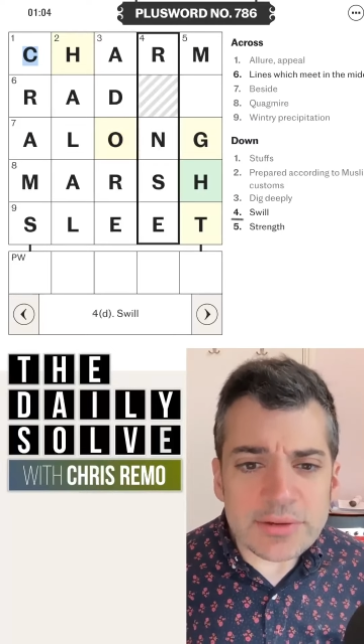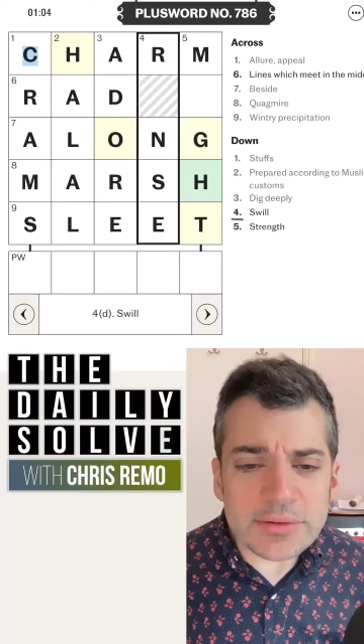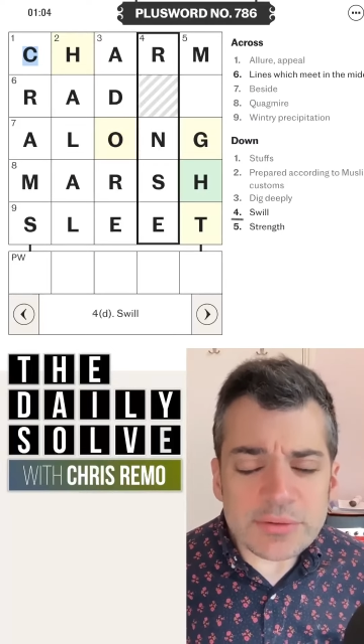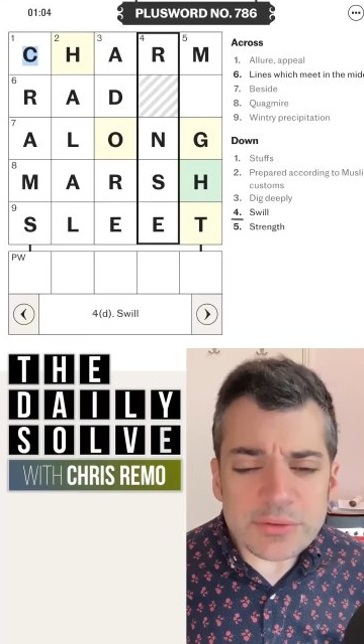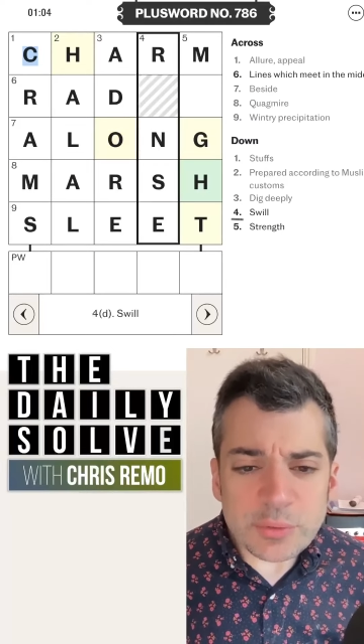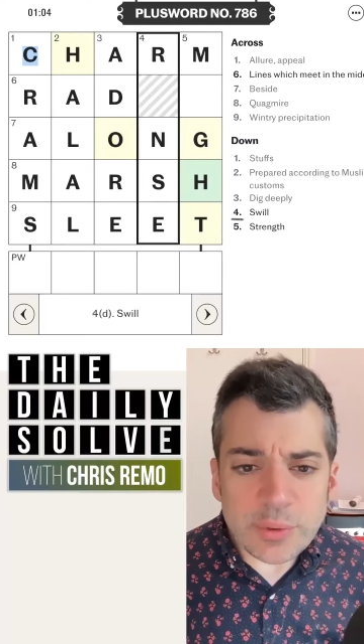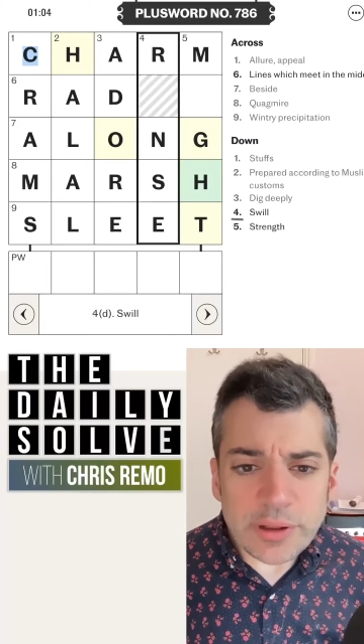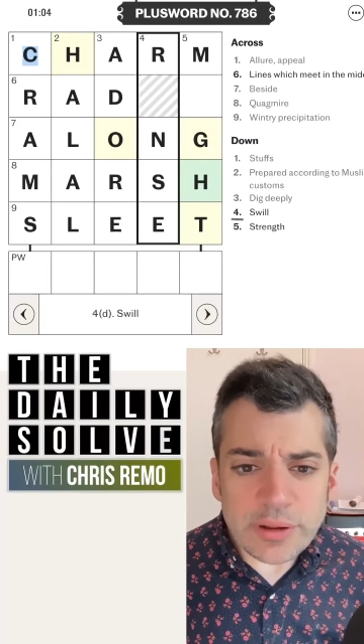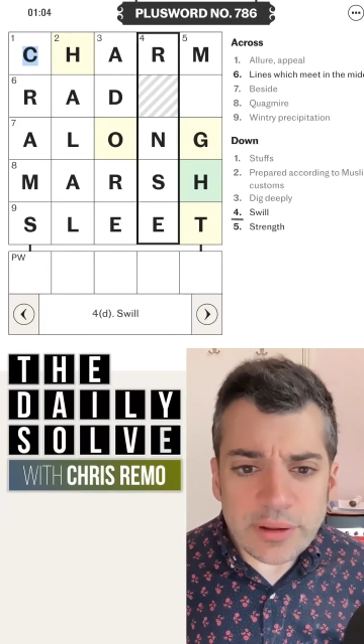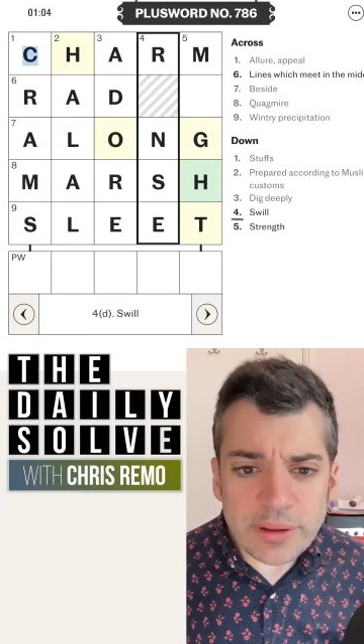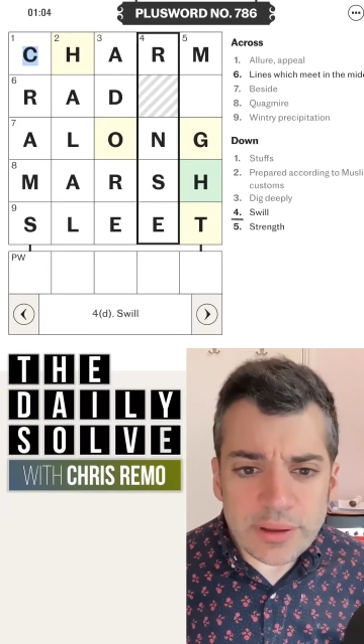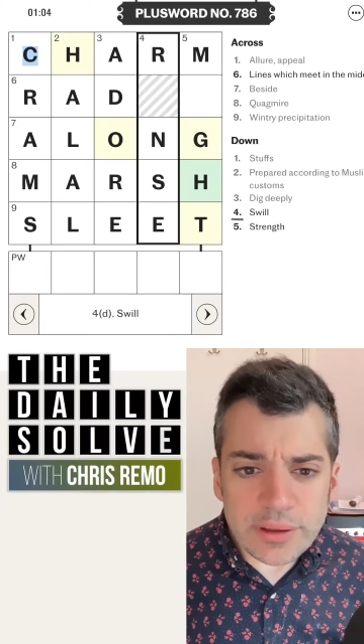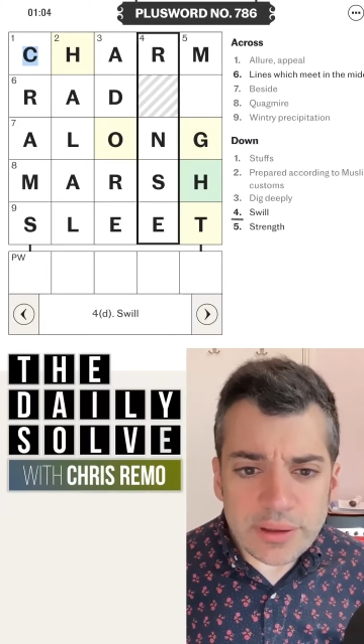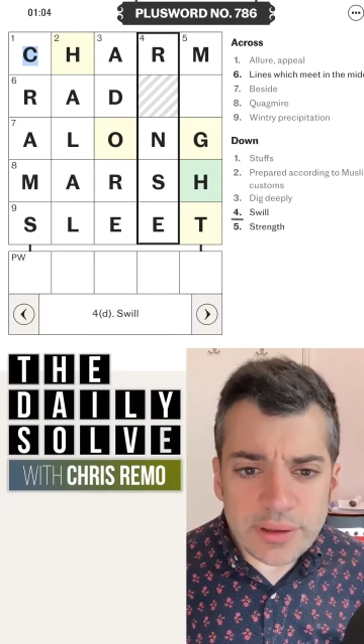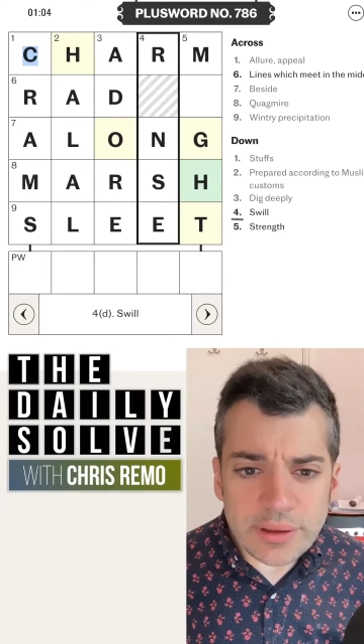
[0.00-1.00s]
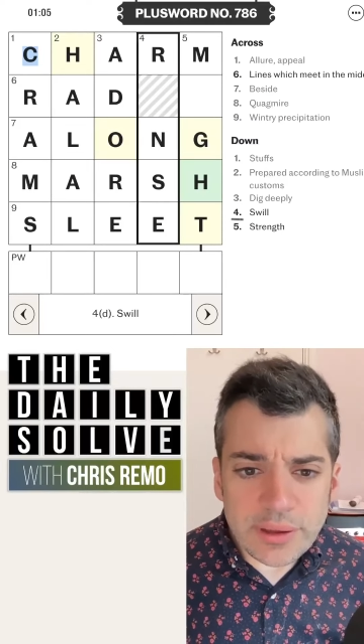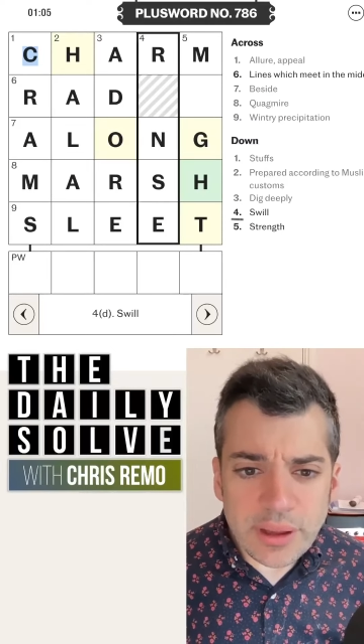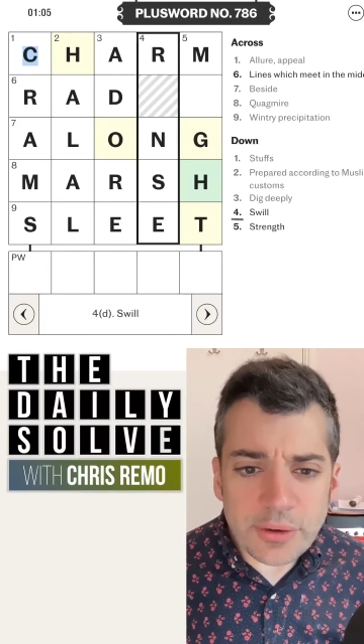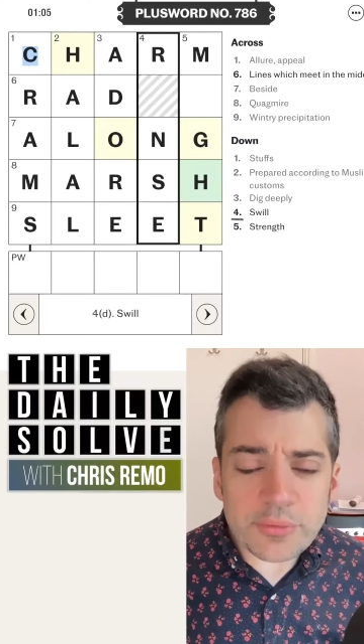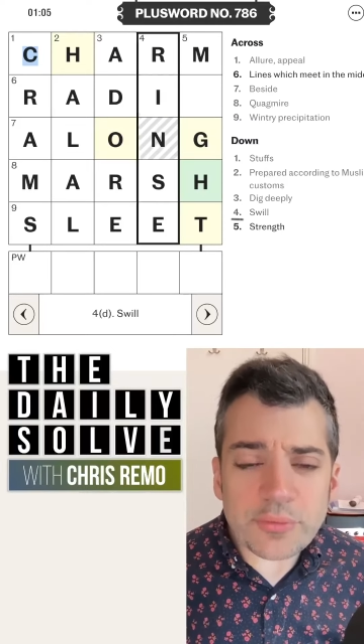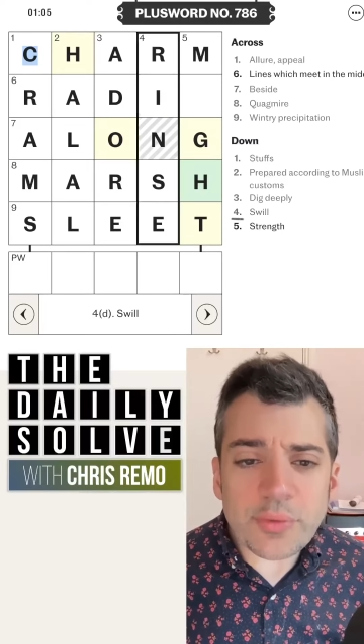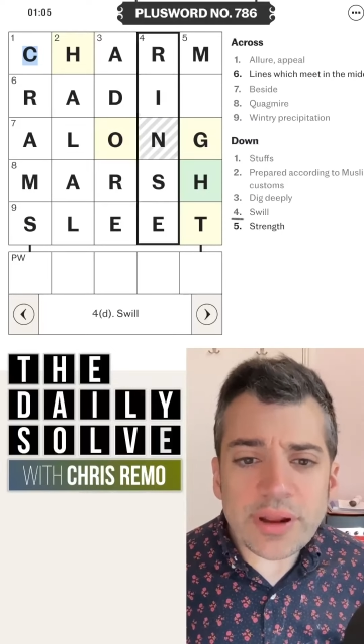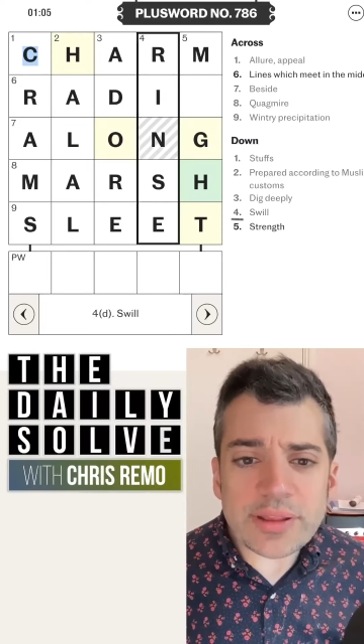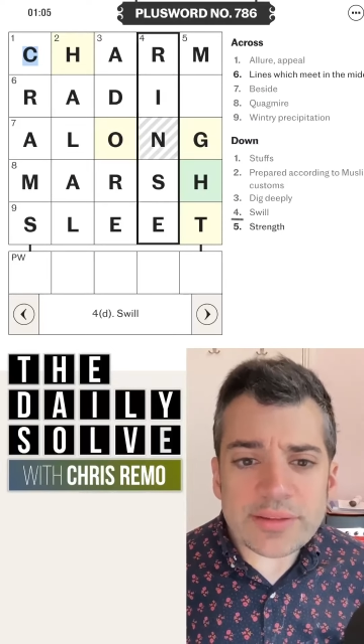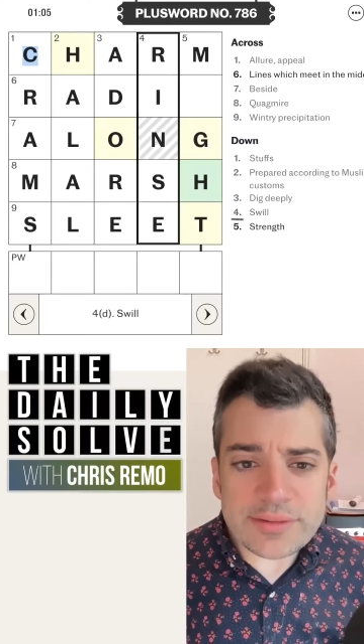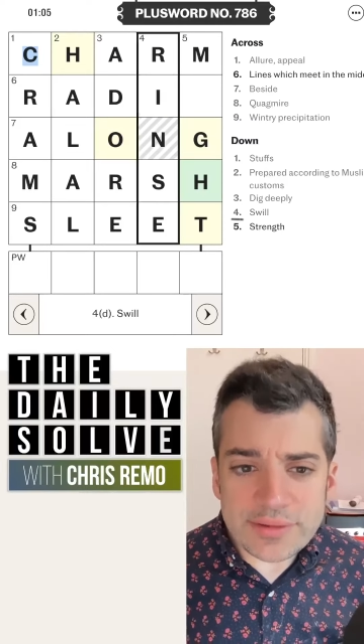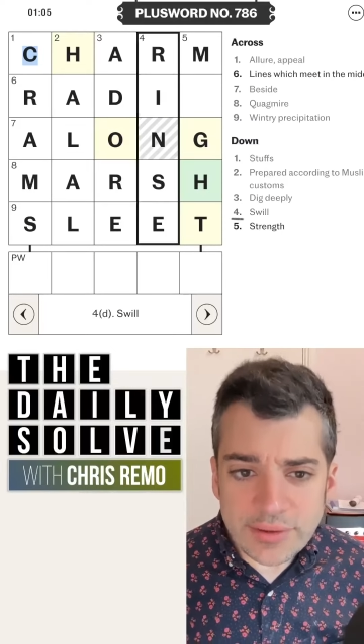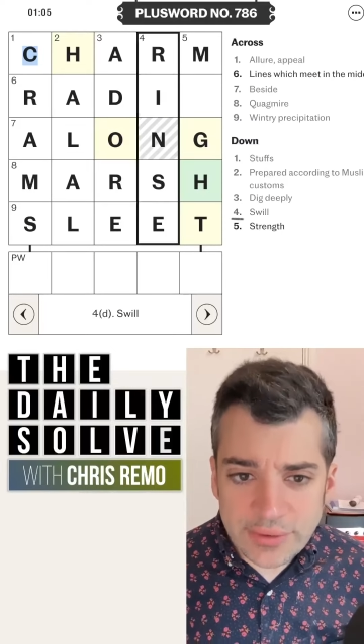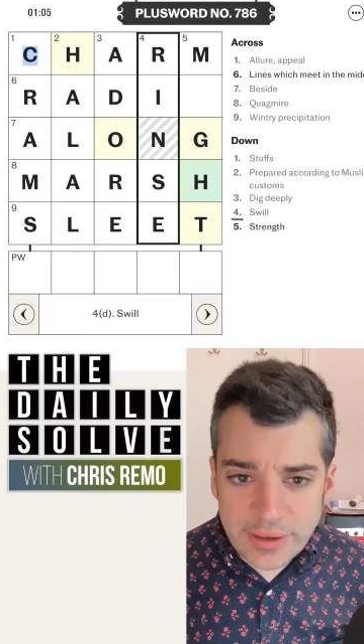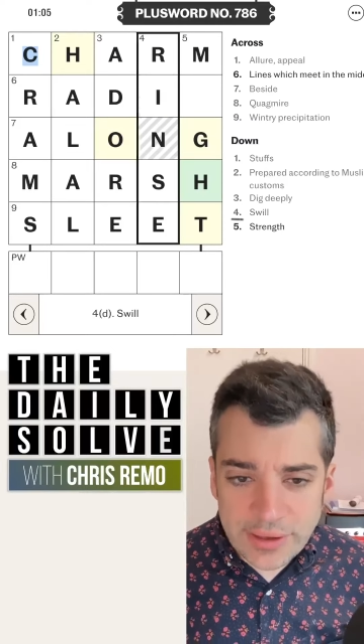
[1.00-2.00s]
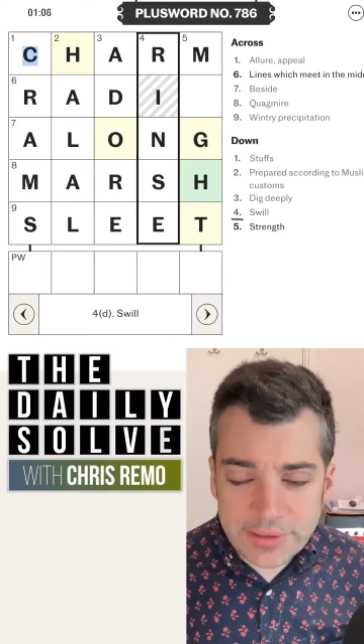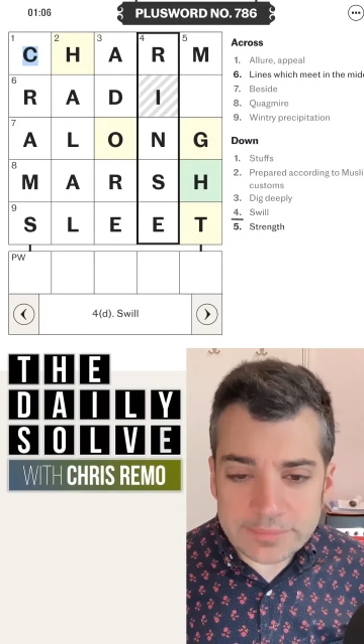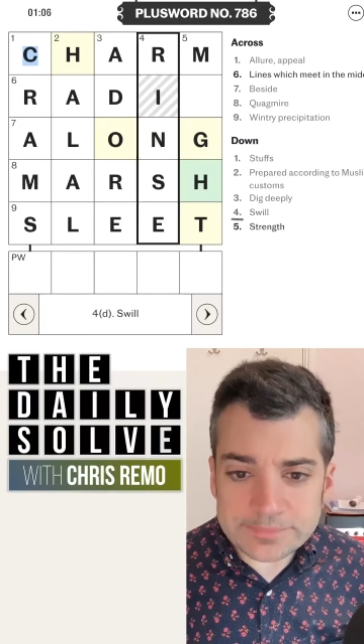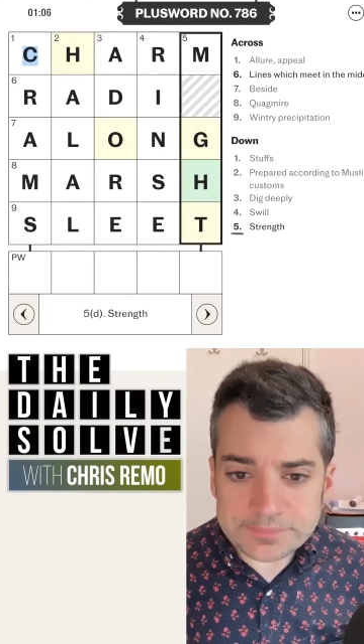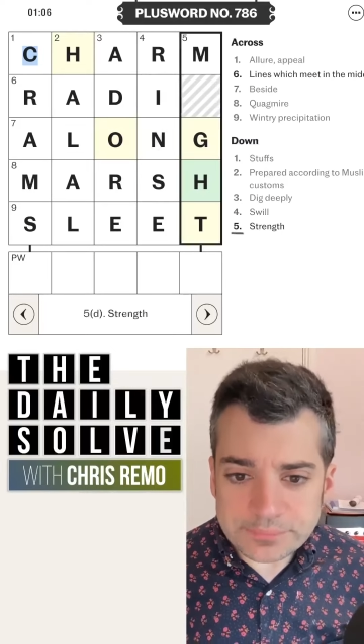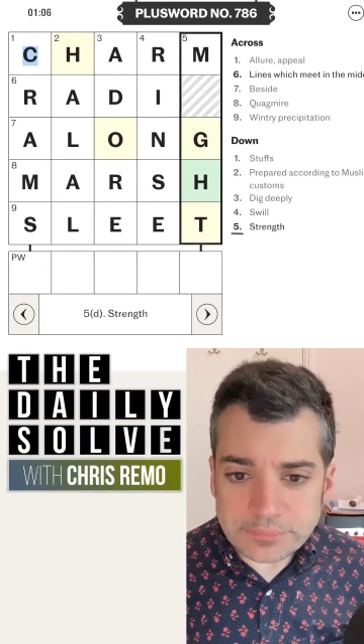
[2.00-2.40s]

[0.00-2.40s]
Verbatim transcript: Swill. Oh, rinse. Okay.